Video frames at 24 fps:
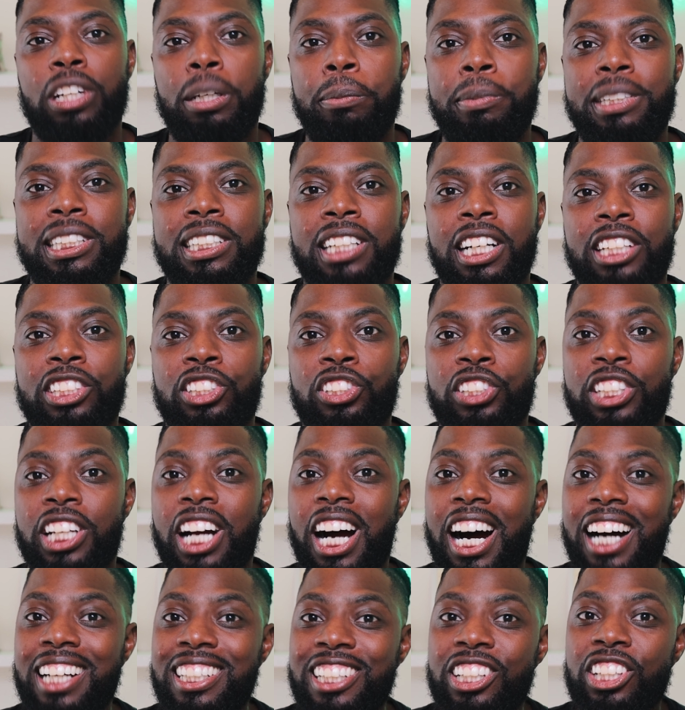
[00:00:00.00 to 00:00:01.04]
rabies country
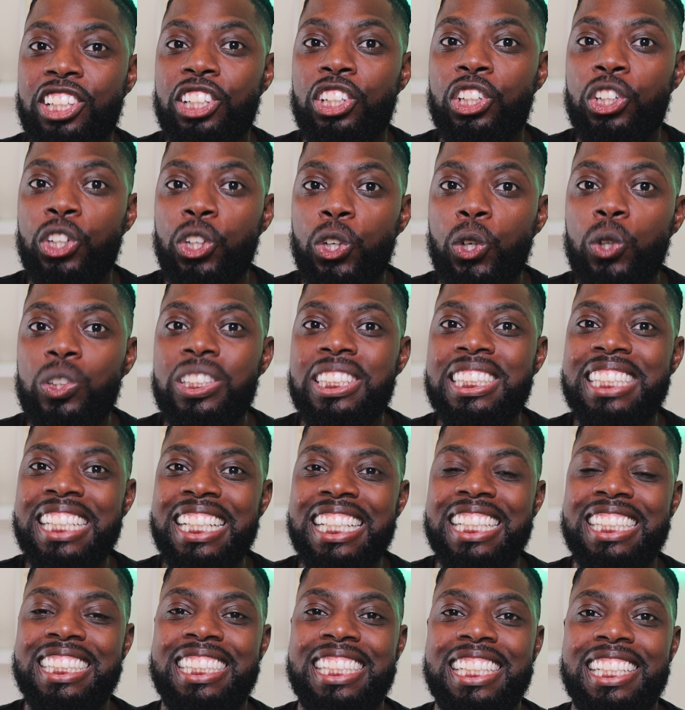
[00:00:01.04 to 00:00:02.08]
under the new C
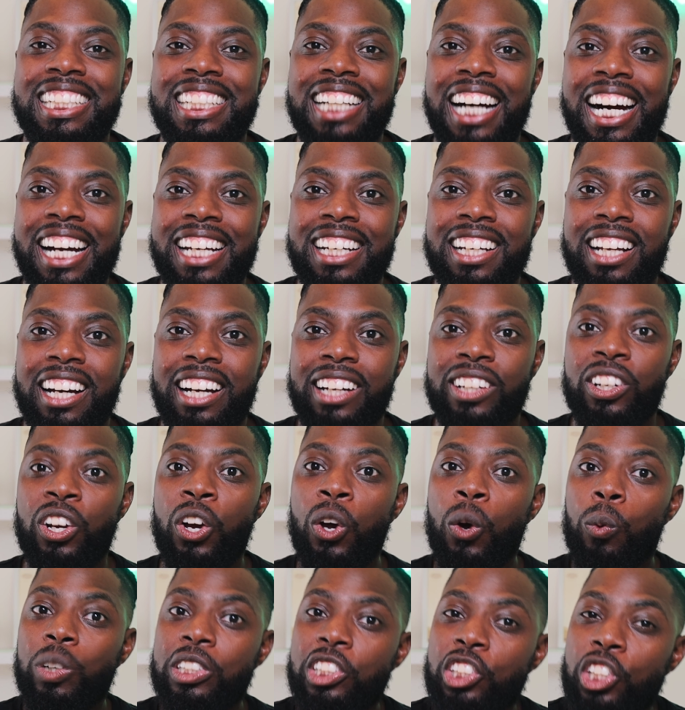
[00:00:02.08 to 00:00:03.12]
D C guideline,
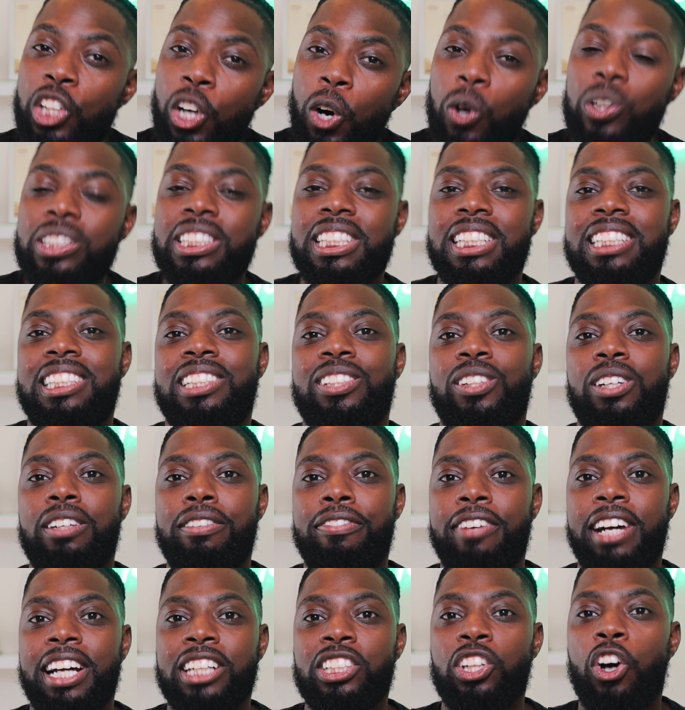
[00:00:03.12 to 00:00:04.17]
which goes into
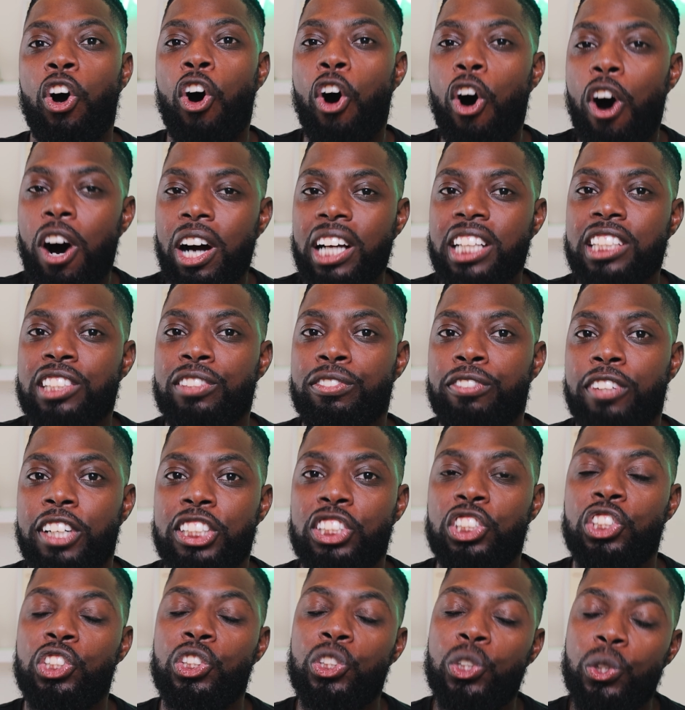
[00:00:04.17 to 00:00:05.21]
effect August
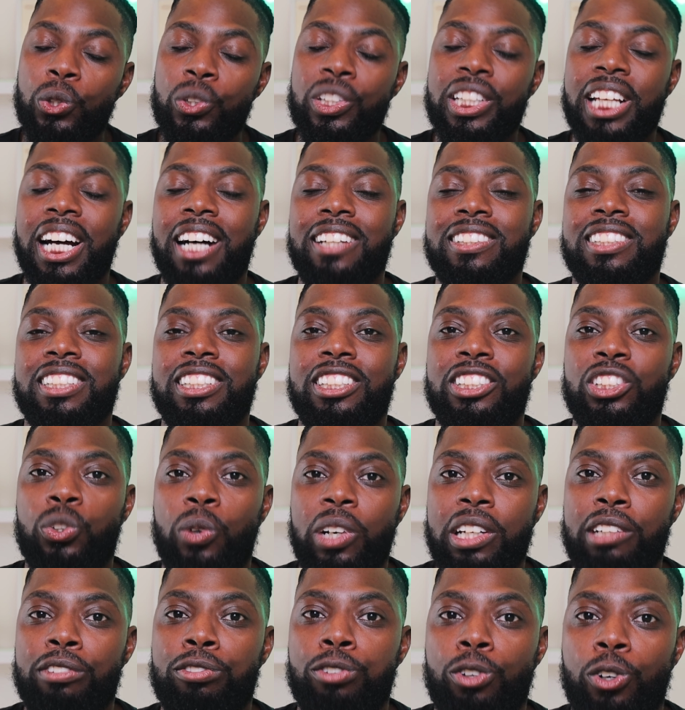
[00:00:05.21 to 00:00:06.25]
first, two thousand
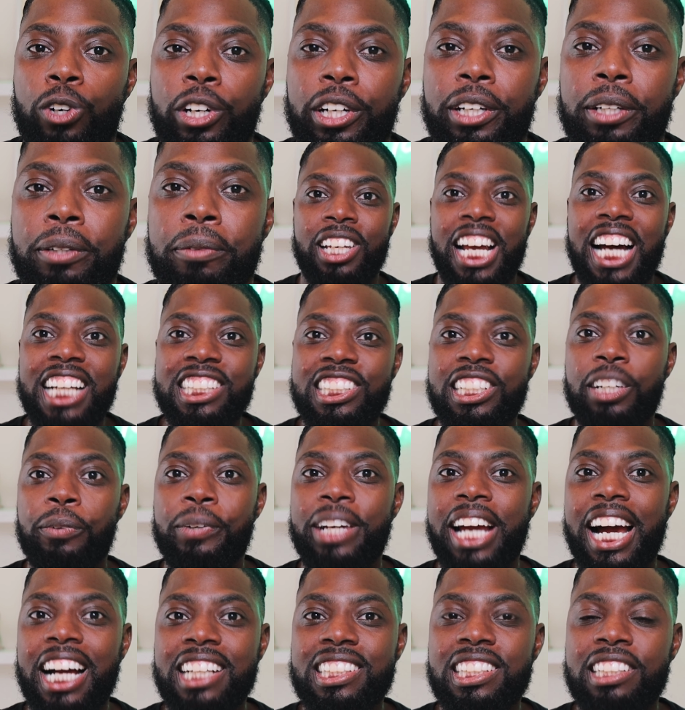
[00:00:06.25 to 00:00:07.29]
twenty-four. Last year,
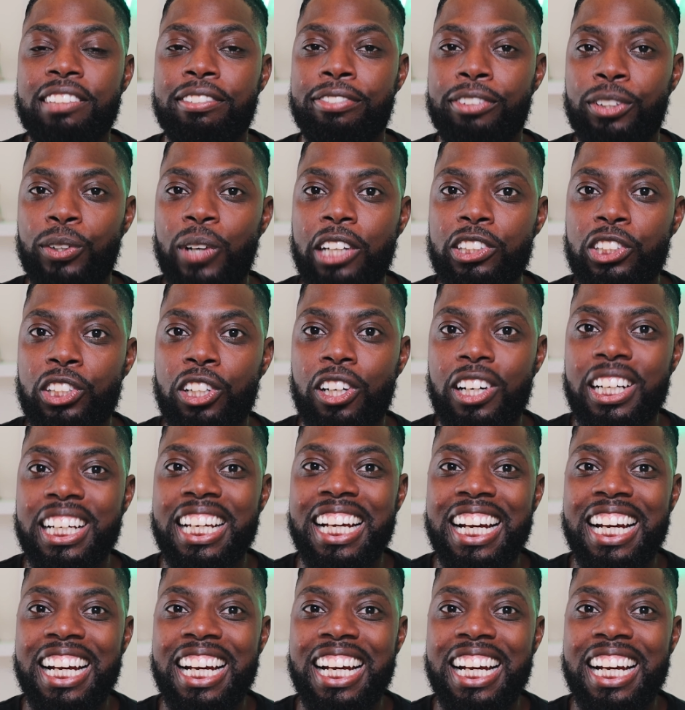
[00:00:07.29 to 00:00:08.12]
we actually flew our dog